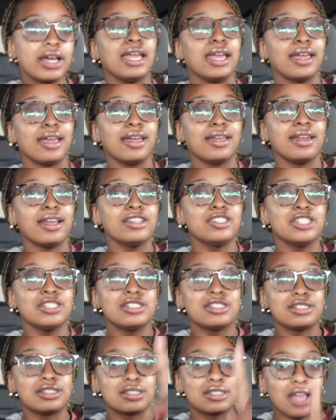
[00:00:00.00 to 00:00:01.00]
And I should
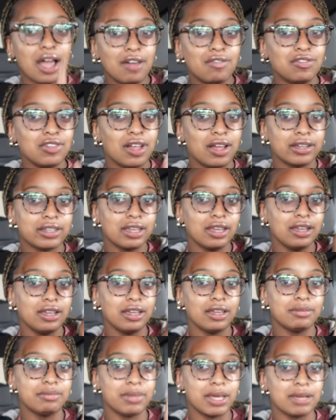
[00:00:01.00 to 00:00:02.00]
stop
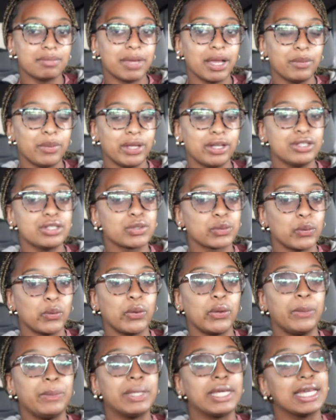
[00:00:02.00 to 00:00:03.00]
vlogging and make my way to
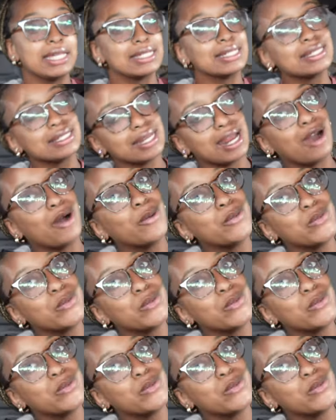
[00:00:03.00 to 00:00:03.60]
school, because it's now